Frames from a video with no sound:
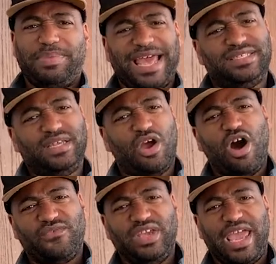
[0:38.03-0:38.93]
plastic
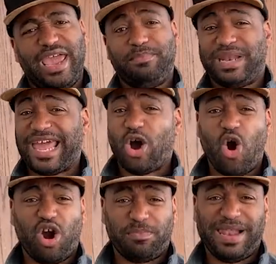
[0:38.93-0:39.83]
coffee can, but like
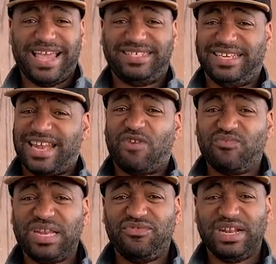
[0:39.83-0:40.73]
hard plastic,
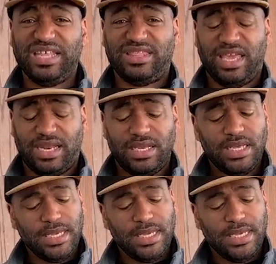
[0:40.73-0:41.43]
not really thin.